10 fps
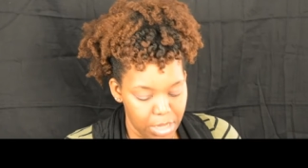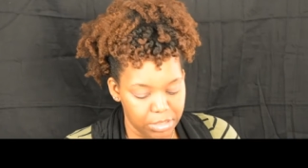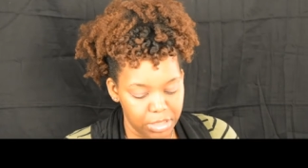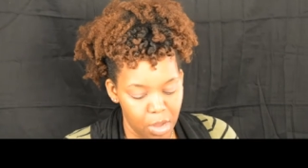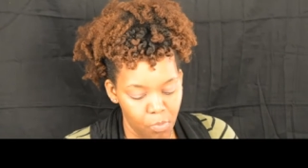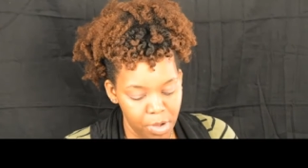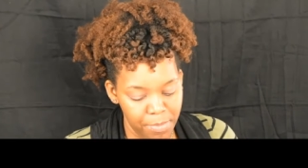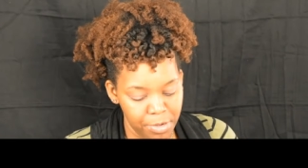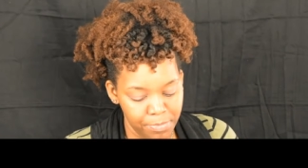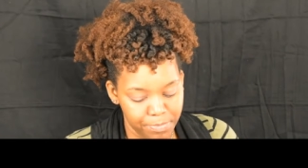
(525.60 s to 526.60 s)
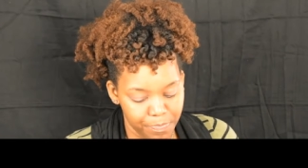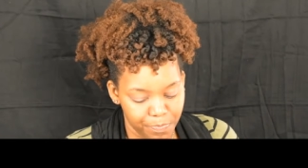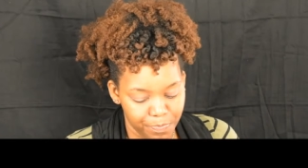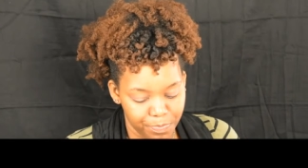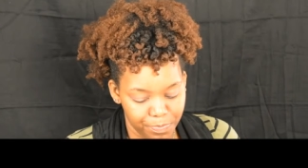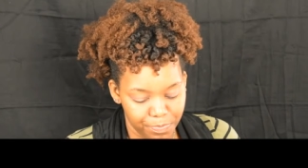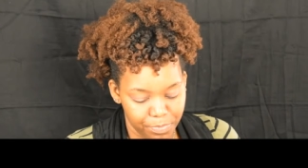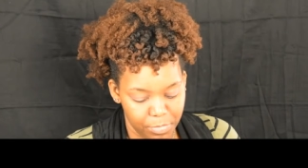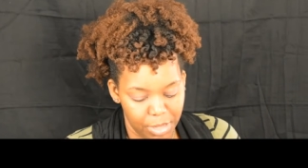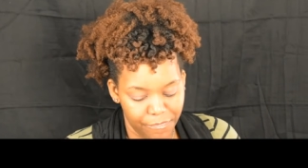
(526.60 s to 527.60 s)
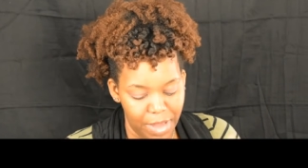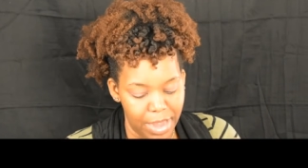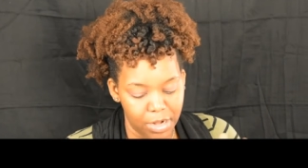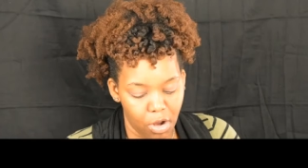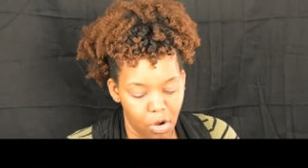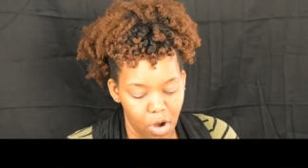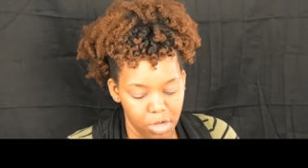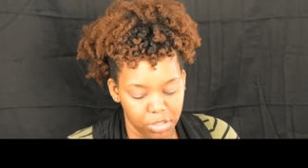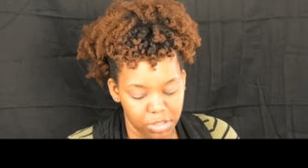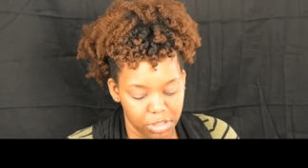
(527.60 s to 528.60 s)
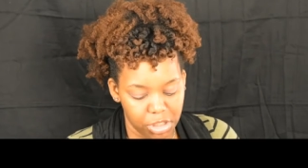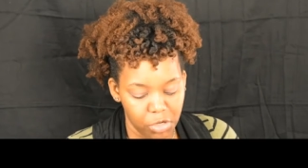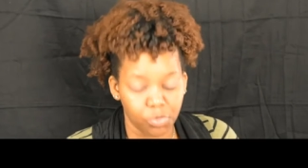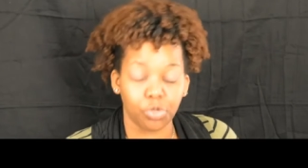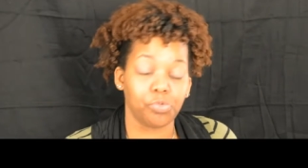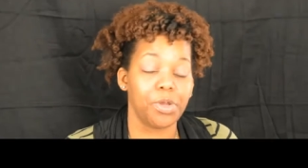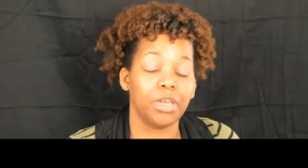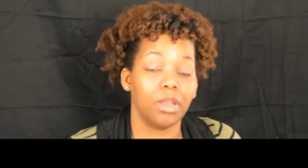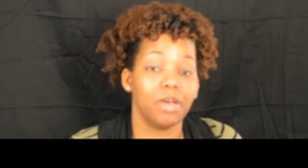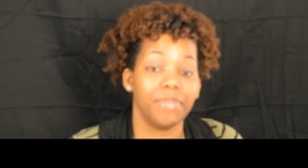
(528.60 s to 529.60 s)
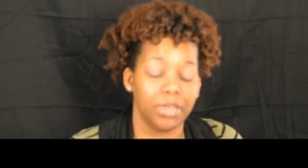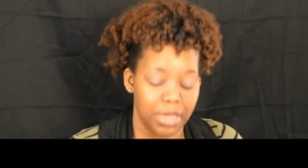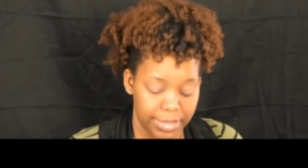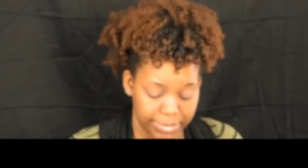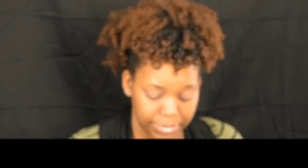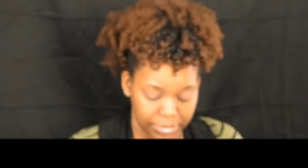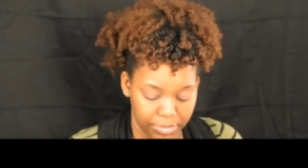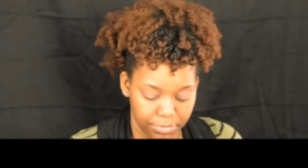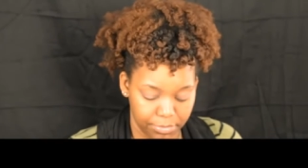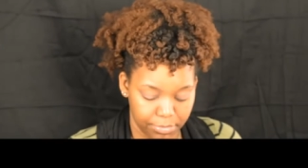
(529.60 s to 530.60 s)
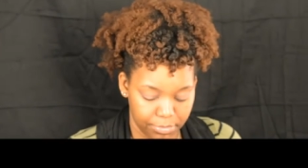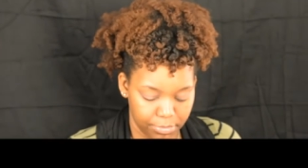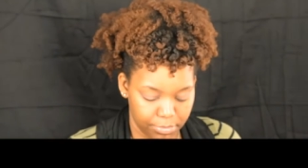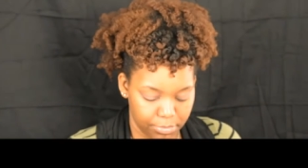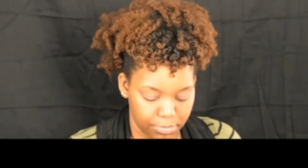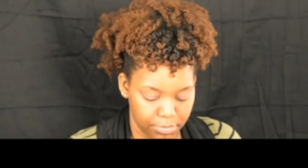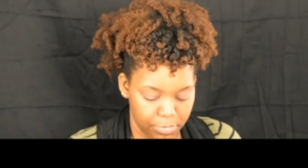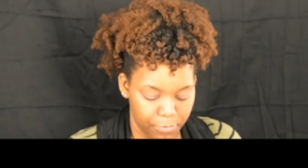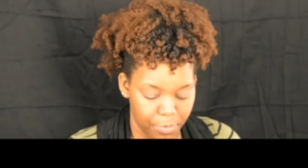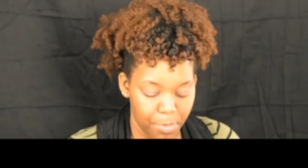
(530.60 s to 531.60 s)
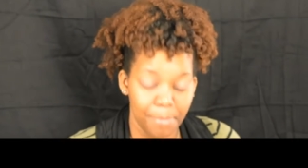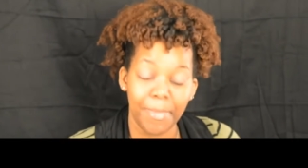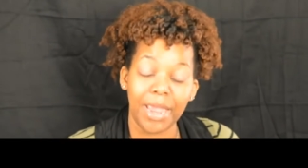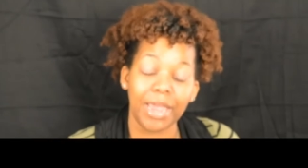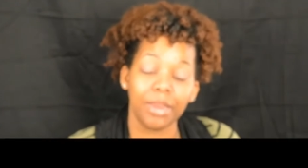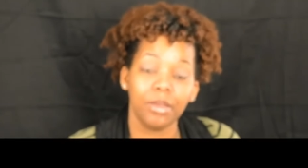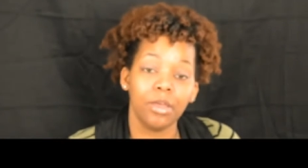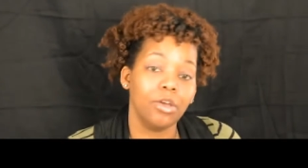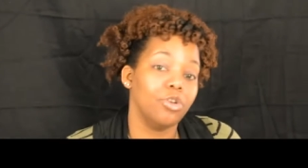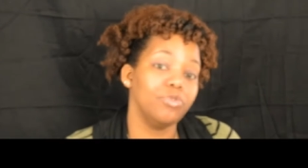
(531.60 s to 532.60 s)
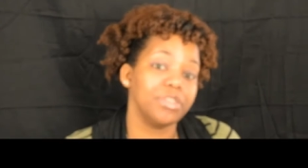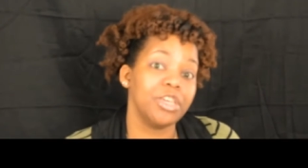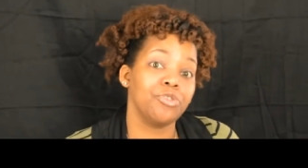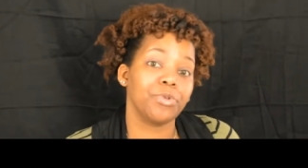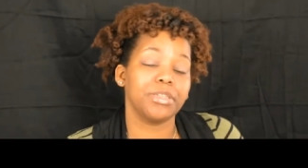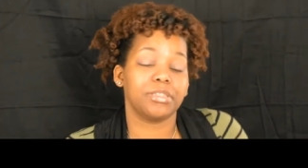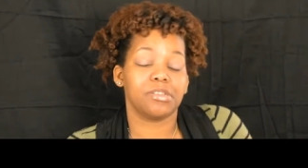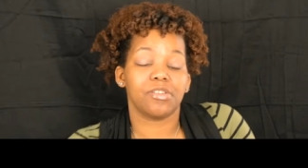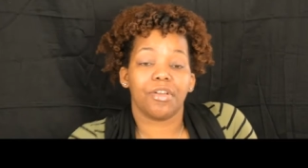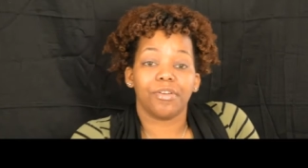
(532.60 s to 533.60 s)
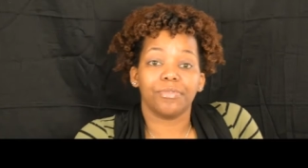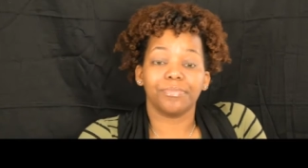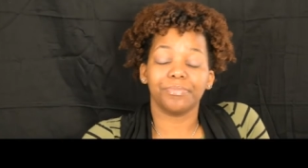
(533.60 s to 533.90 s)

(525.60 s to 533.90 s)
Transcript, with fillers: And some women find it hard to distinguish between love and lust from a man who's interested in her.